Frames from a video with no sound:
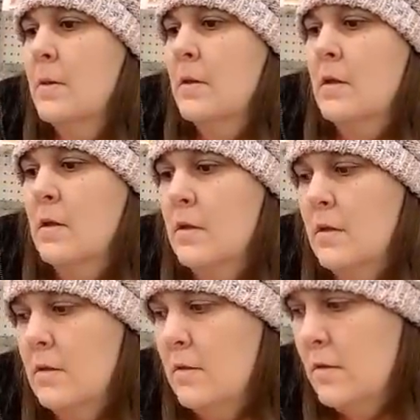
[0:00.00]
I know,
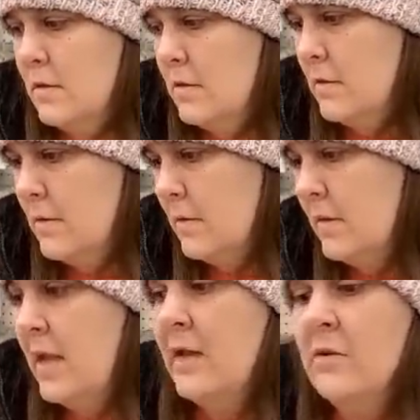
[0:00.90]
but
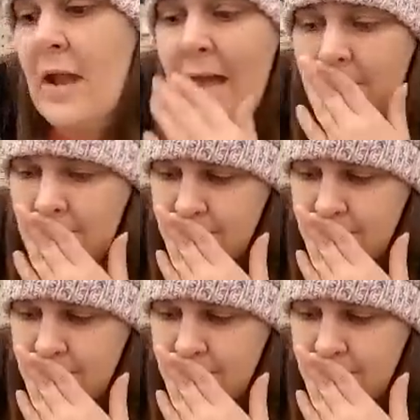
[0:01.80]
these, yeah, are, the, these are the